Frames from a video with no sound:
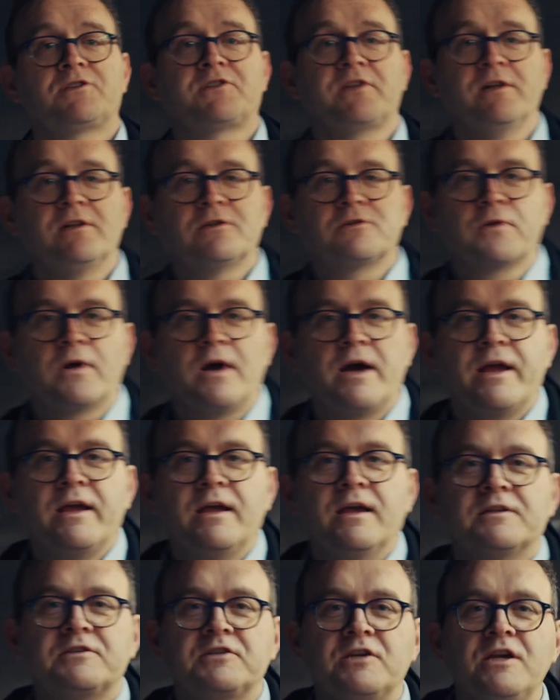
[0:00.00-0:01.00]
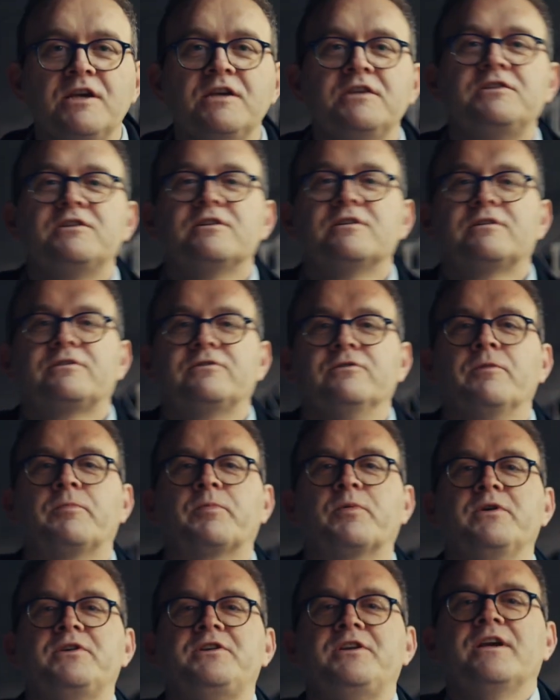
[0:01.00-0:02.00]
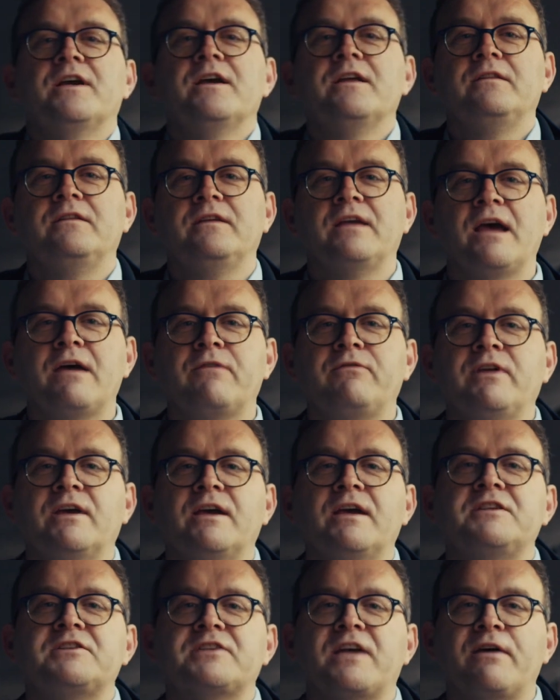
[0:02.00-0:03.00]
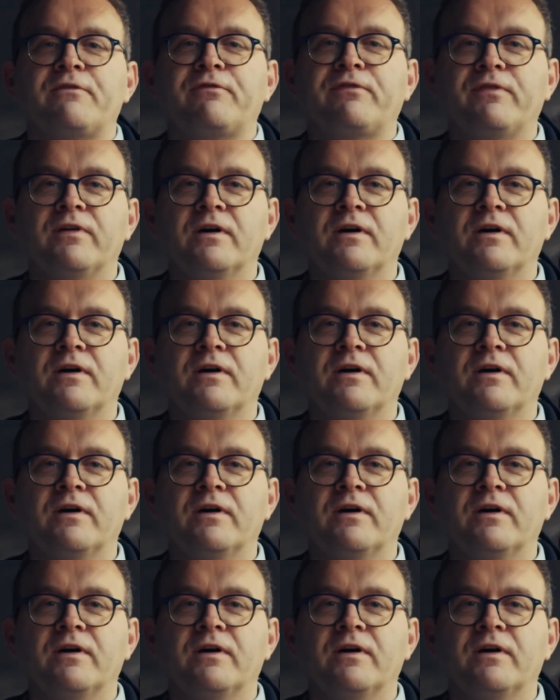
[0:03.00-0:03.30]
still dry it's easier to appreciate the FDHF